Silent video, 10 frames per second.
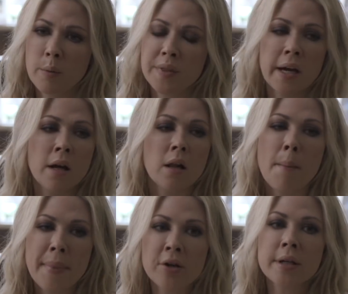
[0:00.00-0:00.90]
What the hell?
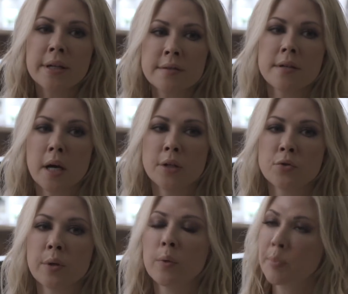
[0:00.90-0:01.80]
America's the
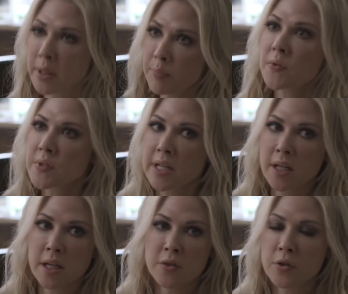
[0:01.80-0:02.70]
country where people
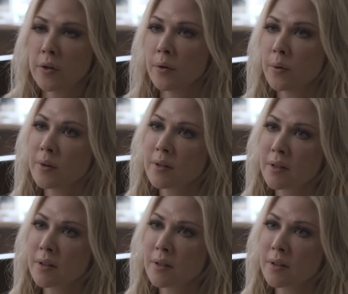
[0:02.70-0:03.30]
sneak into,